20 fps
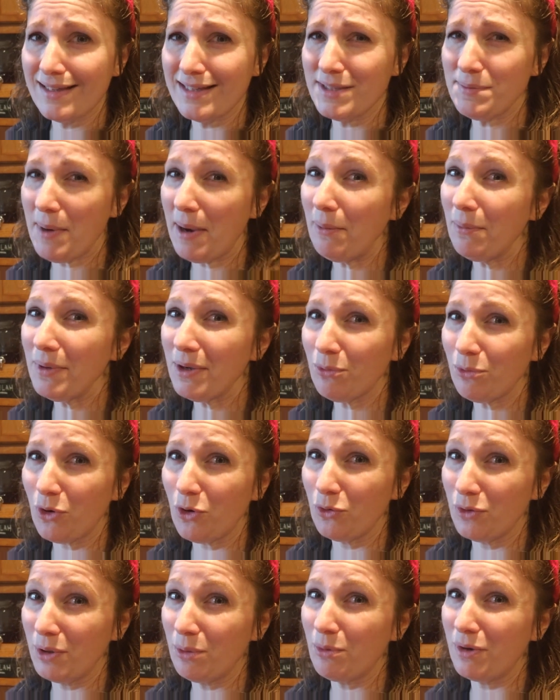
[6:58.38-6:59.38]
this probably
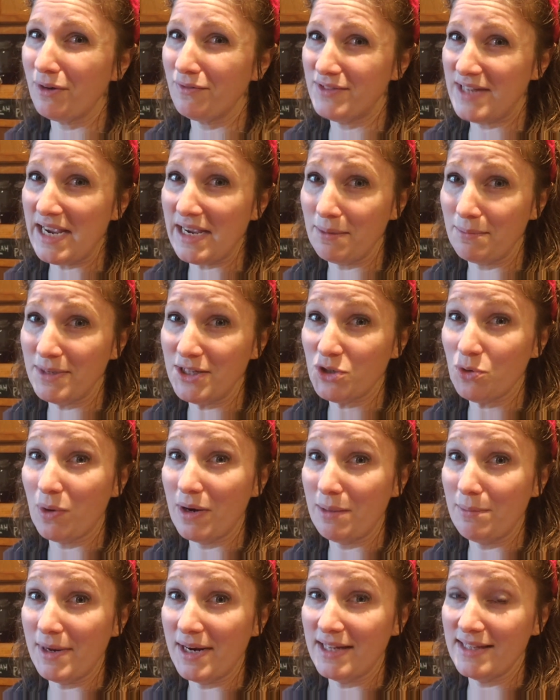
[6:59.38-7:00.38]
only would have taken me
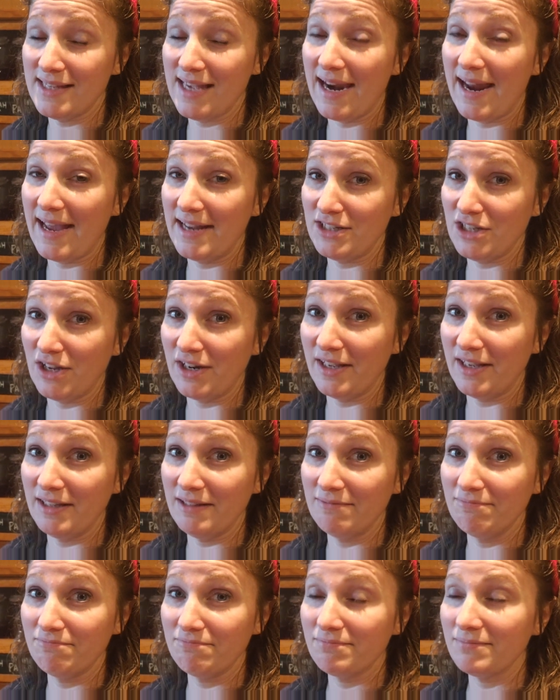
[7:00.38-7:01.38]
20 minutes had I done
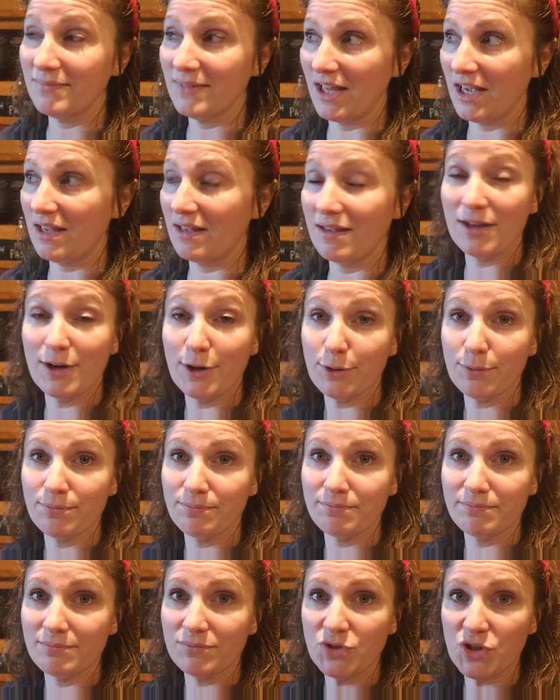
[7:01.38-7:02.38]
it like, know,
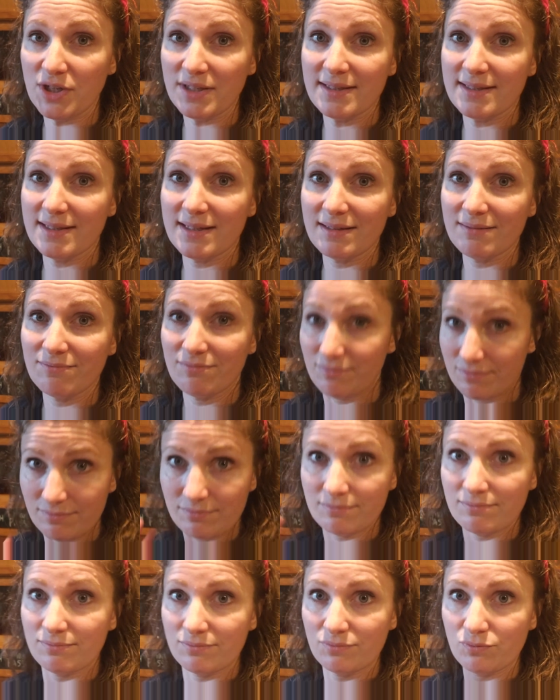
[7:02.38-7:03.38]
just
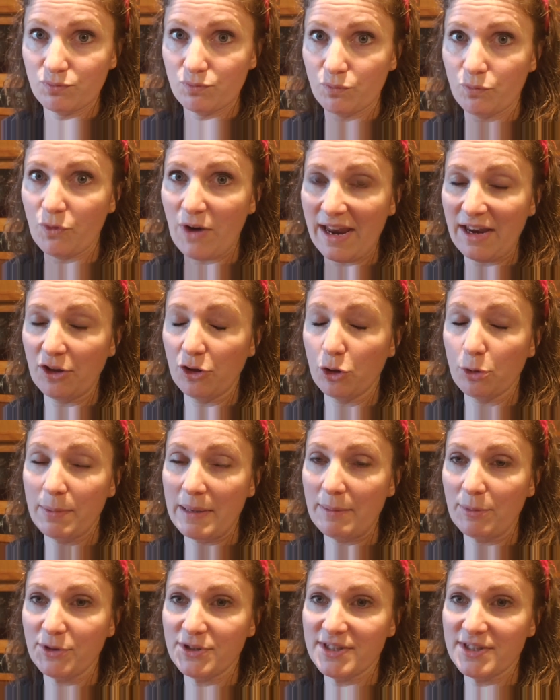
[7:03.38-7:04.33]
regular people